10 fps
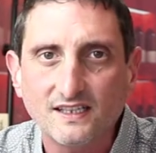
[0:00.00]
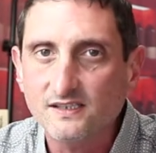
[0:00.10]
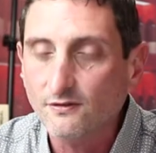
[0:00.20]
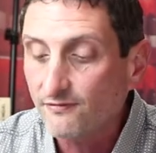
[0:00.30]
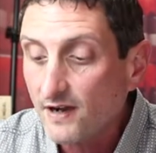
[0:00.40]

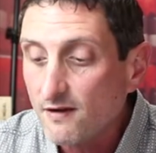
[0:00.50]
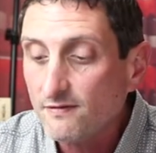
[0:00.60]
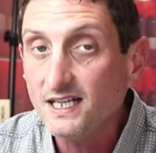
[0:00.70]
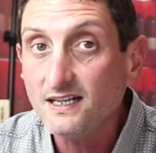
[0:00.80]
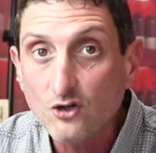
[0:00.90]
There's a
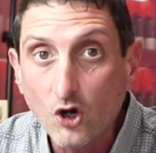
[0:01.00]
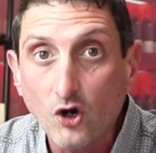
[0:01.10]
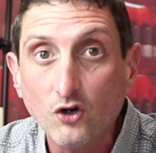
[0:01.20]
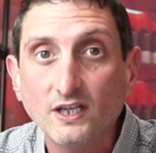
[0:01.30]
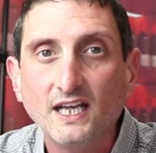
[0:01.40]
very
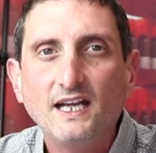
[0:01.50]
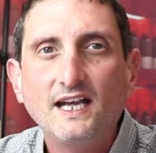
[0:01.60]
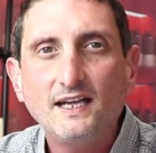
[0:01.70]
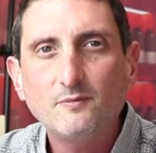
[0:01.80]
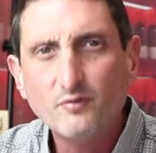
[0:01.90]
long
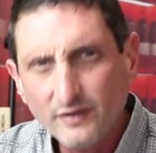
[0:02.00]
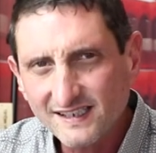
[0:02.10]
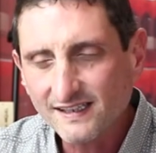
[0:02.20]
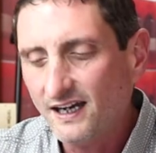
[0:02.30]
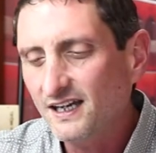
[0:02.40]
and
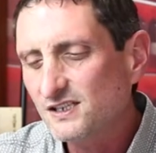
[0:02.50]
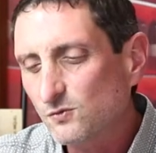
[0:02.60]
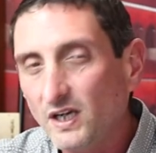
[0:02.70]
precise